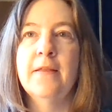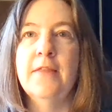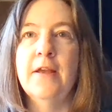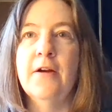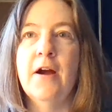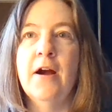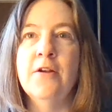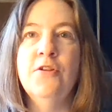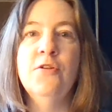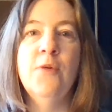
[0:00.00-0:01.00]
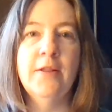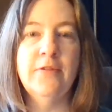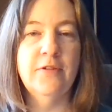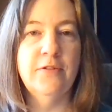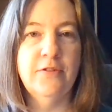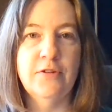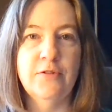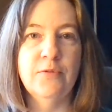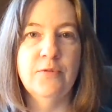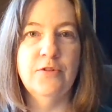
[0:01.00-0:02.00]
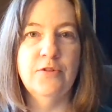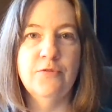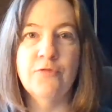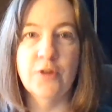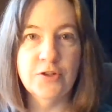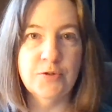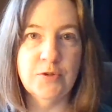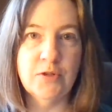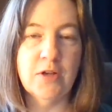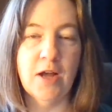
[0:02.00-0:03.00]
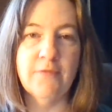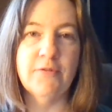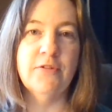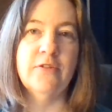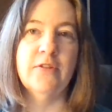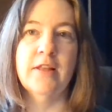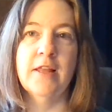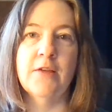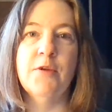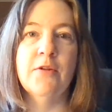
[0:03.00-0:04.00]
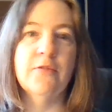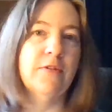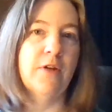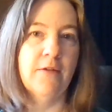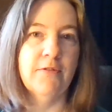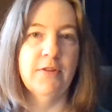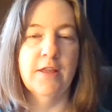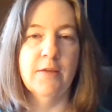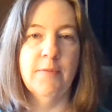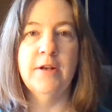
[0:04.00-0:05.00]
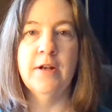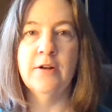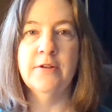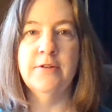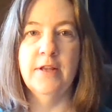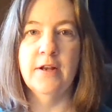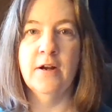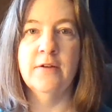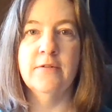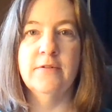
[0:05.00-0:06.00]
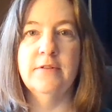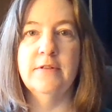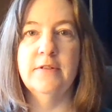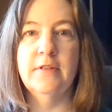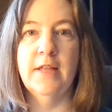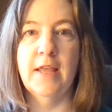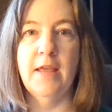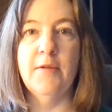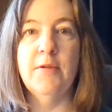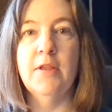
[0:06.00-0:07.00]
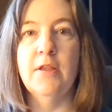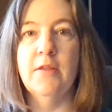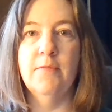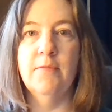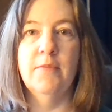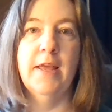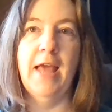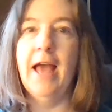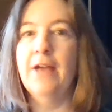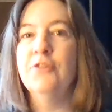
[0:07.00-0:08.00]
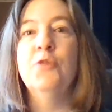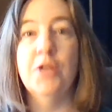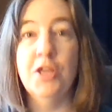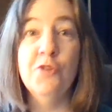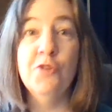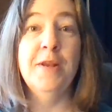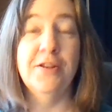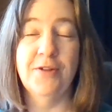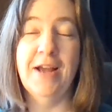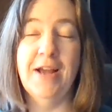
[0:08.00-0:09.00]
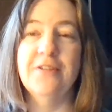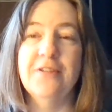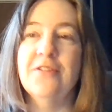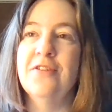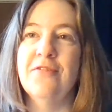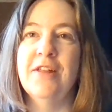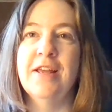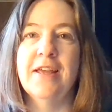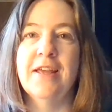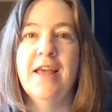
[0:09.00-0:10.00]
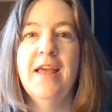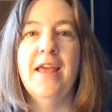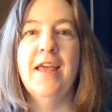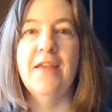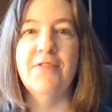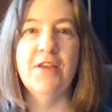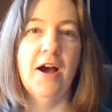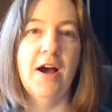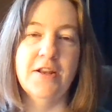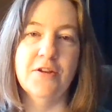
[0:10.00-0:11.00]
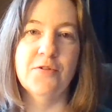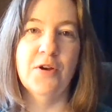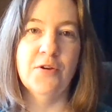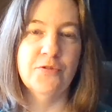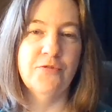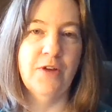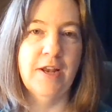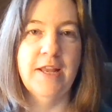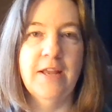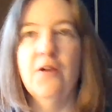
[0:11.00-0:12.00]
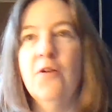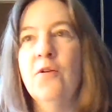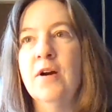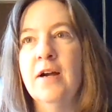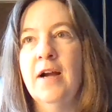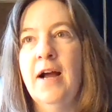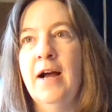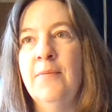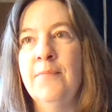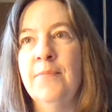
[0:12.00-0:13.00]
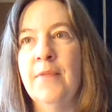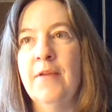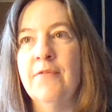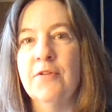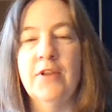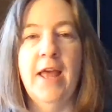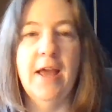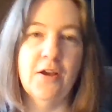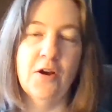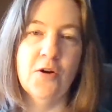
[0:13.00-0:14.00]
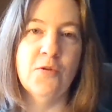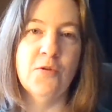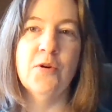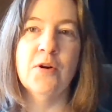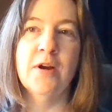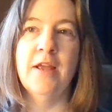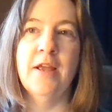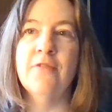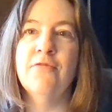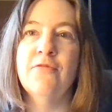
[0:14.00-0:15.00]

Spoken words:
there are nuances to virtual conferences that like we don't often think about in our like actual human interactions, stuff like if the audio goes funny or if there's an echo or if